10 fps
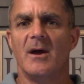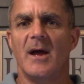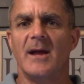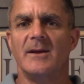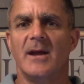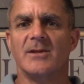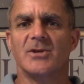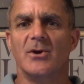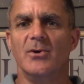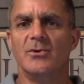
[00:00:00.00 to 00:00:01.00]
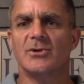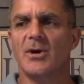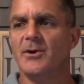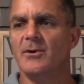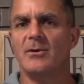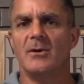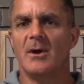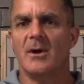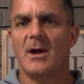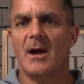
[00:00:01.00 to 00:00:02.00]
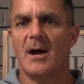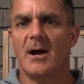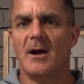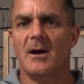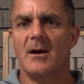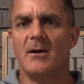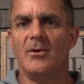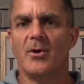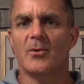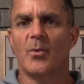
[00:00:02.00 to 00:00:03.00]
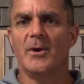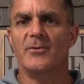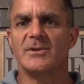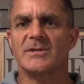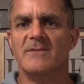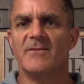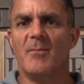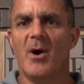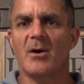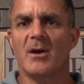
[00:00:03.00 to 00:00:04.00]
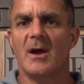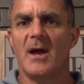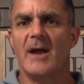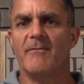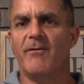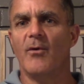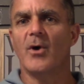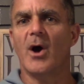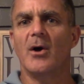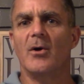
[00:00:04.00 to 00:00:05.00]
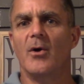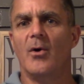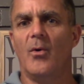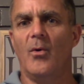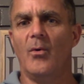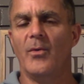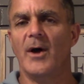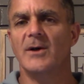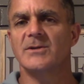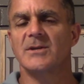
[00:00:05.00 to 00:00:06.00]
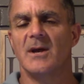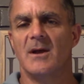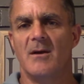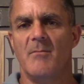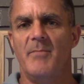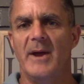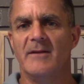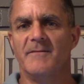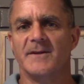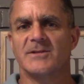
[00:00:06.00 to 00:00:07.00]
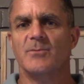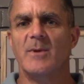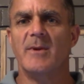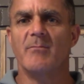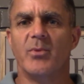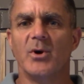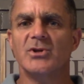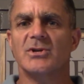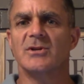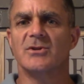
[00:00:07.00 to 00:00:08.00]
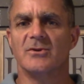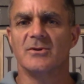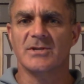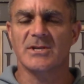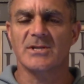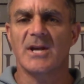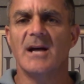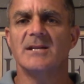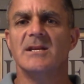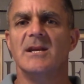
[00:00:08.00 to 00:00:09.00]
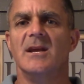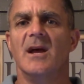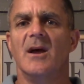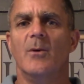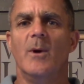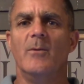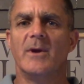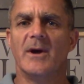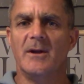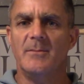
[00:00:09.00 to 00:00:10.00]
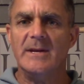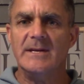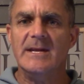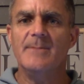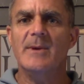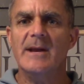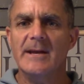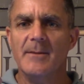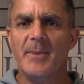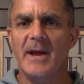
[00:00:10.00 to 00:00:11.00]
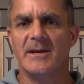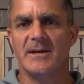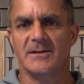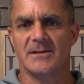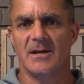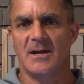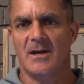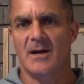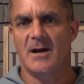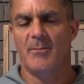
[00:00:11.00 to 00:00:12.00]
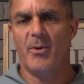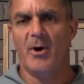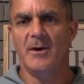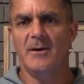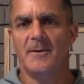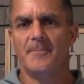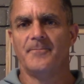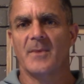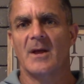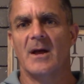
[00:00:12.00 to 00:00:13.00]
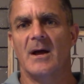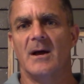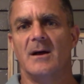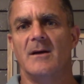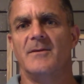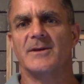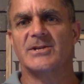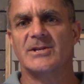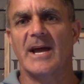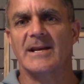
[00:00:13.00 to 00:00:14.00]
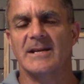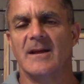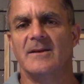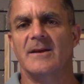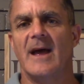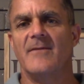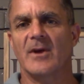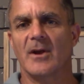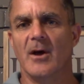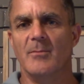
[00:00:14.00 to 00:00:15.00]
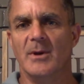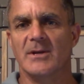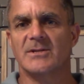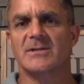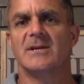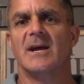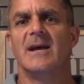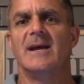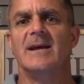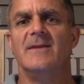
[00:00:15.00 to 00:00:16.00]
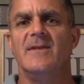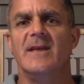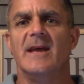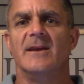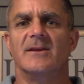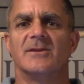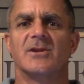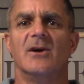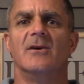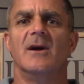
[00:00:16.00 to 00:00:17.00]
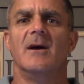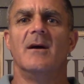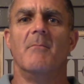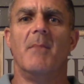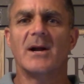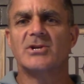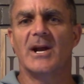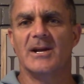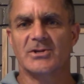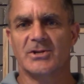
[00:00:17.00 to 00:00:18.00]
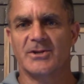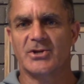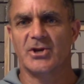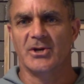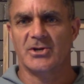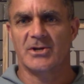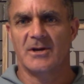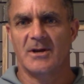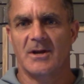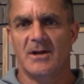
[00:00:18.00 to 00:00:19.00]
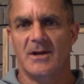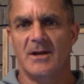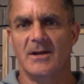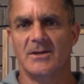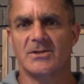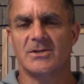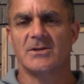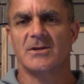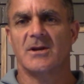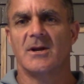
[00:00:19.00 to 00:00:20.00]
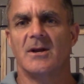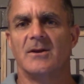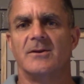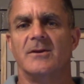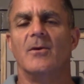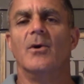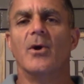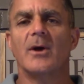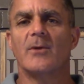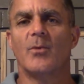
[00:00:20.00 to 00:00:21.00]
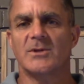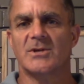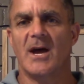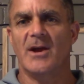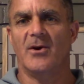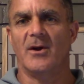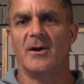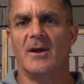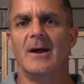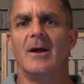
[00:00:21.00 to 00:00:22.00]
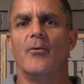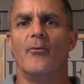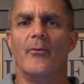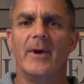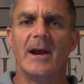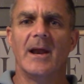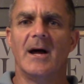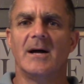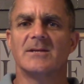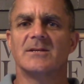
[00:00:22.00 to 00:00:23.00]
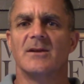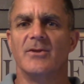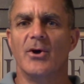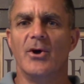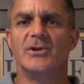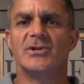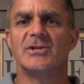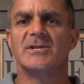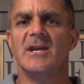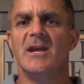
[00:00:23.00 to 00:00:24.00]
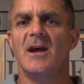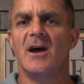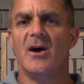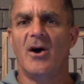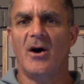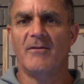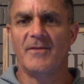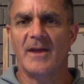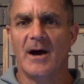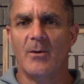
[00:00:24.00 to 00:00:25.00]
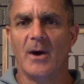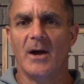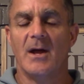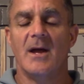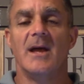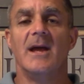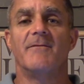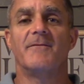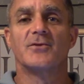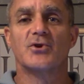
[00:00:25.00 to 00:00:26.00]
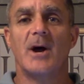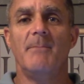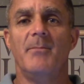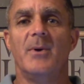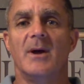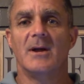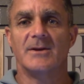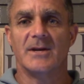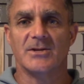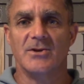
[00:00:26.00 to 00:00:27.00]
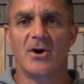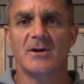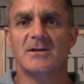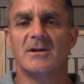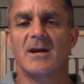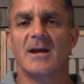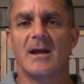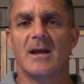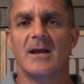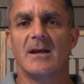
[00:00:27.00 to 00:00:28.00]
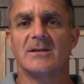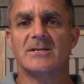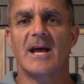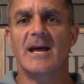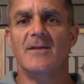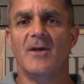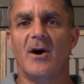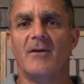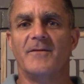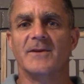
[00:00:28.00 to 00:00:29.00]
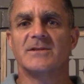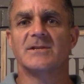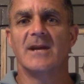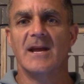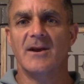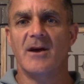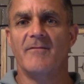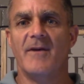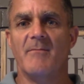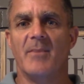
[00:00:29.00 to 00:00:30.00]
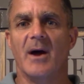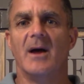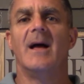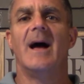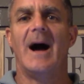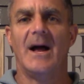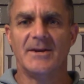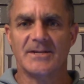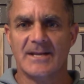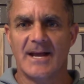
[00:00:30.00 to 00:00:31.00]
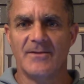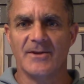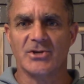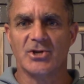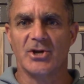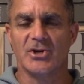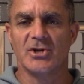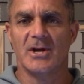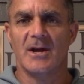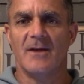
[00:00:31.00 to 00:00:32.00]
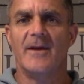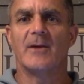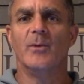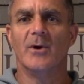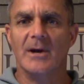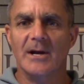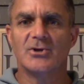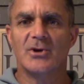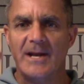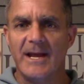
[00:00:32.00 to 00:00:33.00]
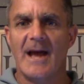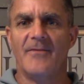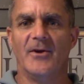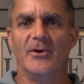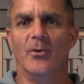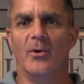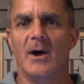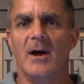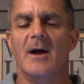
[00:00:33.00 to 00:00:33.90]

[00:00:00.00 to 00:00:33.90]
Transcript: And so who's going to not want to receive the mark and forego all those benefits? We've been pushed into a society where we're going to be deeply dependent upon the state and the globalists in the end. And so my challenge to the church is look at what's going on. realize the urgency of the hour. If Trump does not stay in the office in November, understand this, church, that we are literally at the door.